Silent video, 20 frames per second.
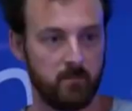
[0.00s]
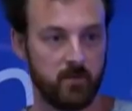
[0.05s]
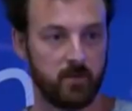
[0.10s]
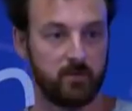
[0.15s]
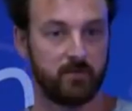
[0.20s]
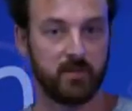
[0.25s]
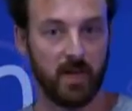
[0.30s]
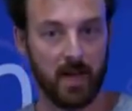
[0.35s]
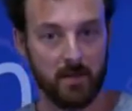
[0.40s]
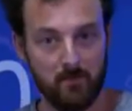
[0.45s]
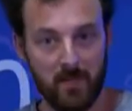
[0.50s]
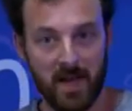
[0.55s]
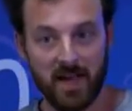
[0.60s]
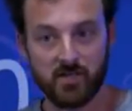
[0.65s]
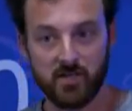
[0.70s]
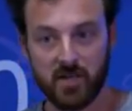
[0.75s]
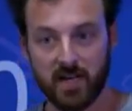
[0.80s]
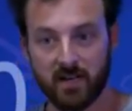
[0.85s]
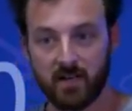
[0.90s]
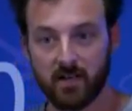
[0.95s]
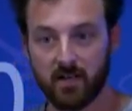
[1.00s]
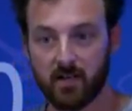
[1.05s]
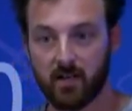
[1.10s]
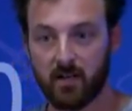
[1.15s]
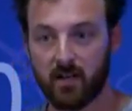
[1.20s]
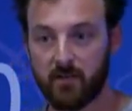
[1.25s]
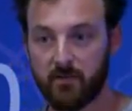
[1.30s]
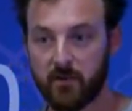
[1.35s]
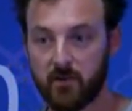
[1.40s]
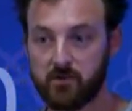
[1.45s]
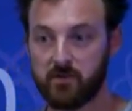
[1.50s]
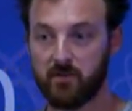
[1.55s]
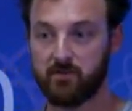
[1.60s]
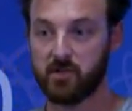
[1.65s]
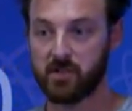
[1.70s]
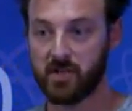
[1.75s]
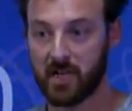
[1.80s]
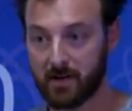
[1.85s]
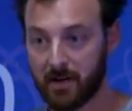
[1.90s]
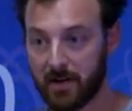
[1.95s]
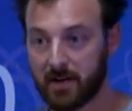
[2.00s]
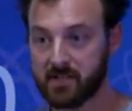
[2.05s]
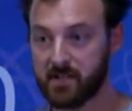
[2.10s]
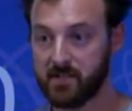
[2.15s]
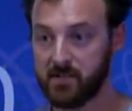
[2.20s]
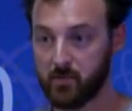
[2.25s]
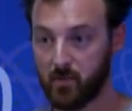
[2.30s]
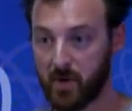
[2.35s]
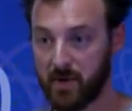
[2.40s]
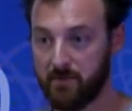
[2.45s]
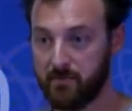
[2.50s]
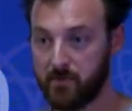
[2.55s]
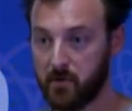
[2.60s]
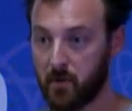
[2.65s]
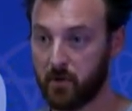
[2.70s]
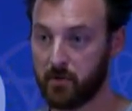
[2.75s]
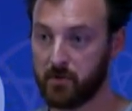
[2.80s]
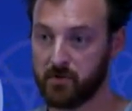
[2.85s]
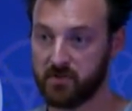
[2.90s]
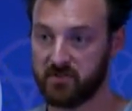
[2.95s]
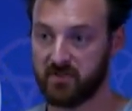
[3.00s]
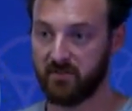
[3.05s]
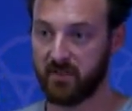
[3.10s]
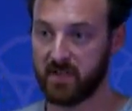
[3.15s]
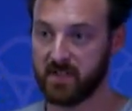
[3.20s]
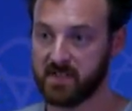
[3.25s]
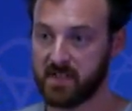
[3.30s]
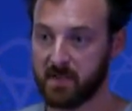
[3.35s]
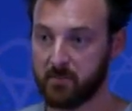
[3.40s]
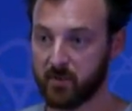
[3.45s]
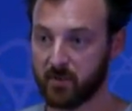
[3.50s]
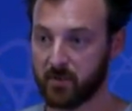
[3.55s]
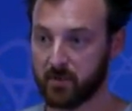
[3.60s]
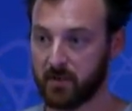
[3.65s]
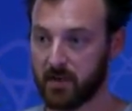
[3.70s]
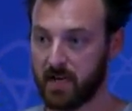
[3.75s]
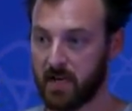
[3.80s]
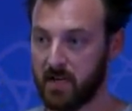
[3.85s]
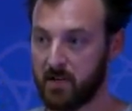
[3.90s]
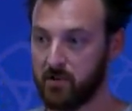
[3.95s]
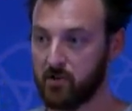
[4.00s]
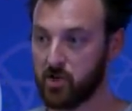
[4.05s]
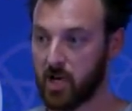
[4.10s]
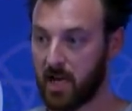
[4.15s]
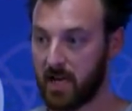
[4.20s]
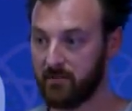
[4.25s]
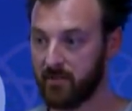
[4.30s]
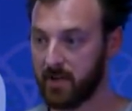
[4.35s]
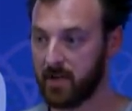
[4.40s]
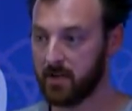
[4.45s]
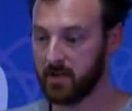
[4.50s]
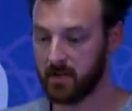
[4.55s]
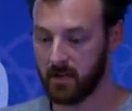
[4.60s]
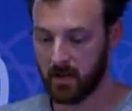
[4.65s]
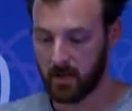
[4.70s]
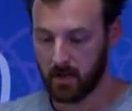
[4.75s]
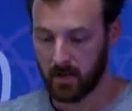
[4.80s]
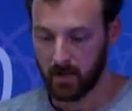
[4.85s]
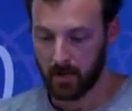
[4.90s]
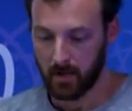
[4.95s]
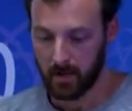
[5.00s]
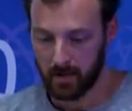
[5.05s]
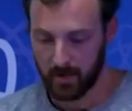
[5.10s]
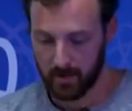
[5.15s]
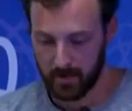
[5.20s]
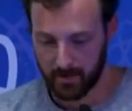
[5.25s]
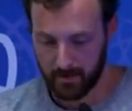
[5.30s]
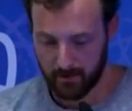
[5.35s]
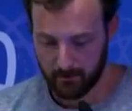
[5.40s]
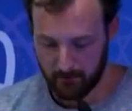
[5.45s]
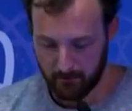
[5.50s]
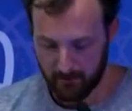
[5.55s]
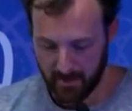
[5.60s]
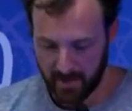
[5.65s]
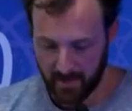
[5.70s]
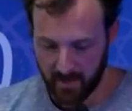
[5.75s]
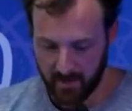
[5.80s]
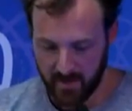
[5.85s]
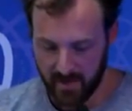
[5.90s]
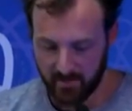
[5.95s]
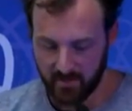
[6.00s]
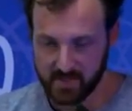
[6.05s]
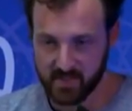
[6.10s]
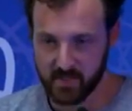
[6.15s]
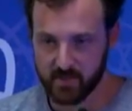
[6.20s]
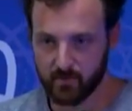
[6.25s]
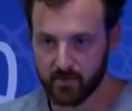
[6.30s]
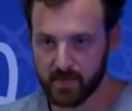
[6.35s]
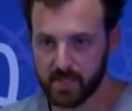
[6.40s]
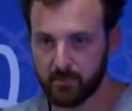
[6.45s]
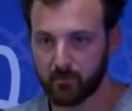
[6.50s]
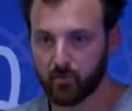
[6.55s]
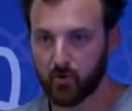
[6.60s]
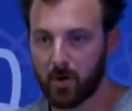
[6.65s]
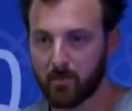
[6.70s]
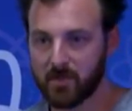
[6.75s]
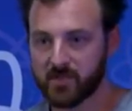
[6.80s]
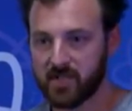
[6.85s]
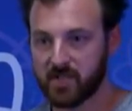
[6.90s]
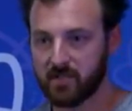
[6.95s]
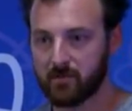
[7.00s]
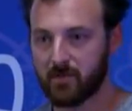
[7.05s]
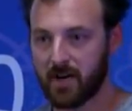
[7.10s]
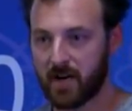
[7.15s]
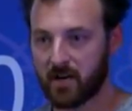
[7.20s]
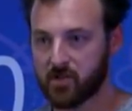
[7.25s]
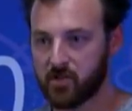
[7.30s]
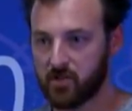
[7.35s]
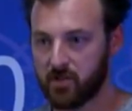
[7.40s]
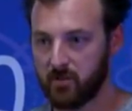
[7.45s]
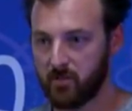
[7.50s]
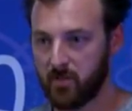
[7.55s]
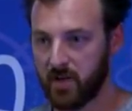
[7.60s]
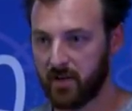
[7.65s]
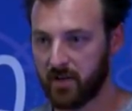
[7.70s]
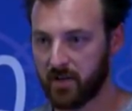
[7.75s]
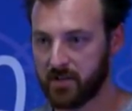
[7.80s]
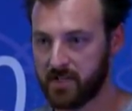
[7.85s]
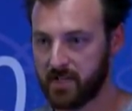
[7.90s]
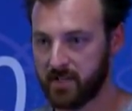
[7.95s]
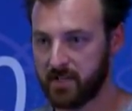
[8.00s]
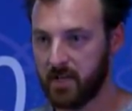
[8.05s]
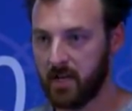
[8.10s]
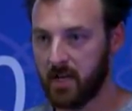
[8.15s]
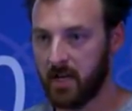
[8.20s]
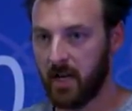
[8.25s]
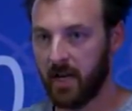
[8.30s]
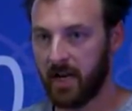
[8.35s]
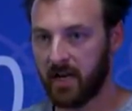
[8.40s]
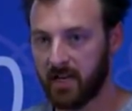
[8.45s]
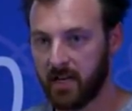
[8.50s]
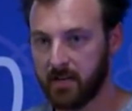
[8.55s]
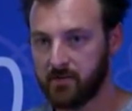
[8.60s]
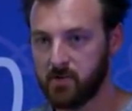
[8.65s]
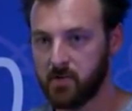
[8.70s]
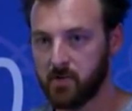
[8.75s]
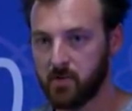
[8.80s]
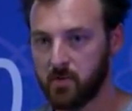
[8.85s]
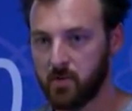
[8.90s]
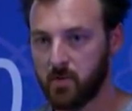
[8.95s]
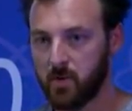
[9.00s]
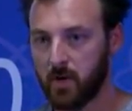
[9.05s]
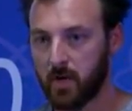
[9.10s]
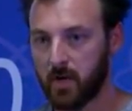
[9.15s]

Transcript: sort of type magic, the use of generics in Swift. You could do something similar in Java. And I think this is a really promising direction because it gives you